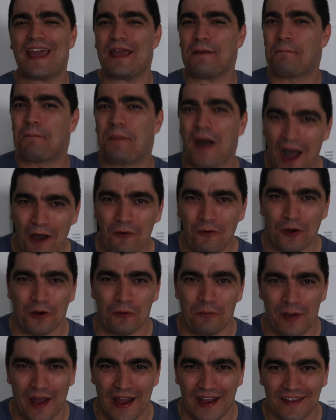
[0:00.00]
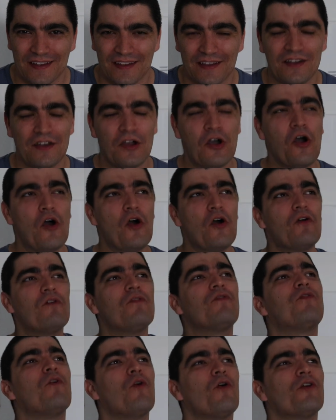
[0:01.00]
a power bank
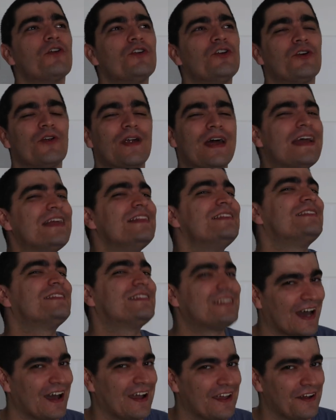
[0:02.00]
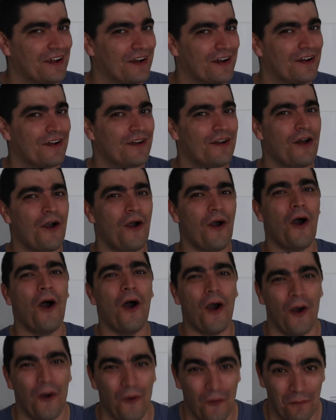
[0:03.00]
for your entire
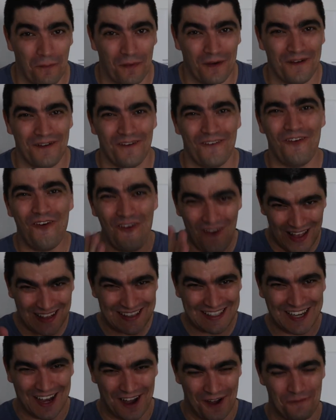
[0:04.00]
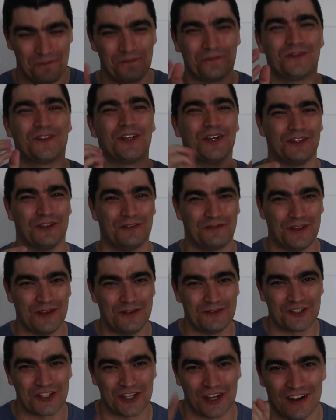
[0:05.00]
home. Welcome to the
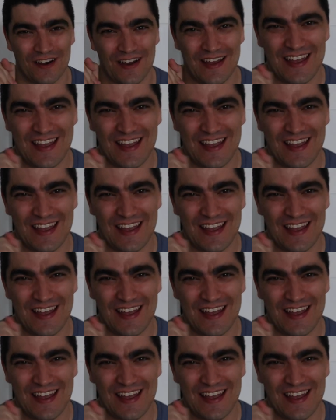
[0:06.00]
future